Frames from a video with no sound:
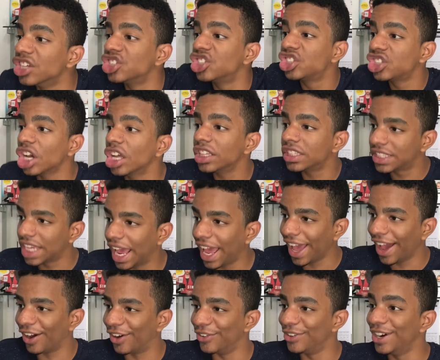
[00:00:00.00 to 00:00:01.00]
shut
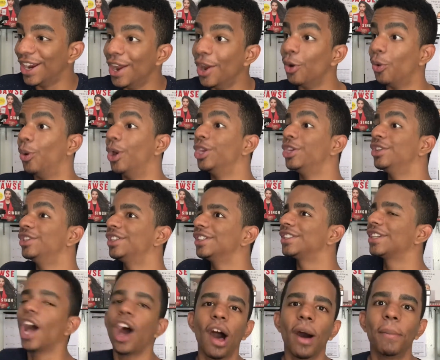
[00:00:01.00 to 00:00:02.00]
down when you
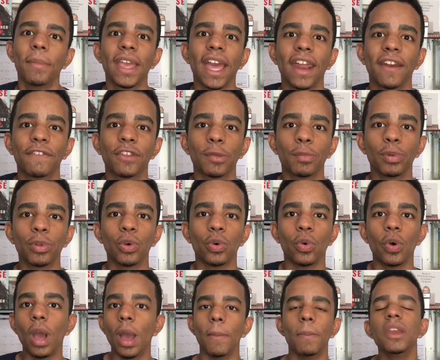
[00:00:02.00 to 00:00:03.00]
just call me out of the
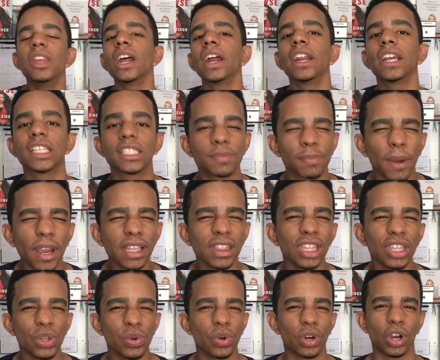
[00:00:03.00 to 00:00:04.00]
blue, me not
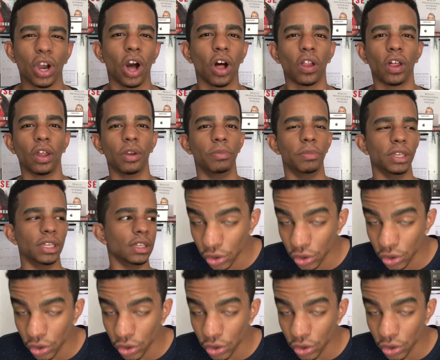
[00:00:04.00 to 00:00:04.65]
expecting you to call on me.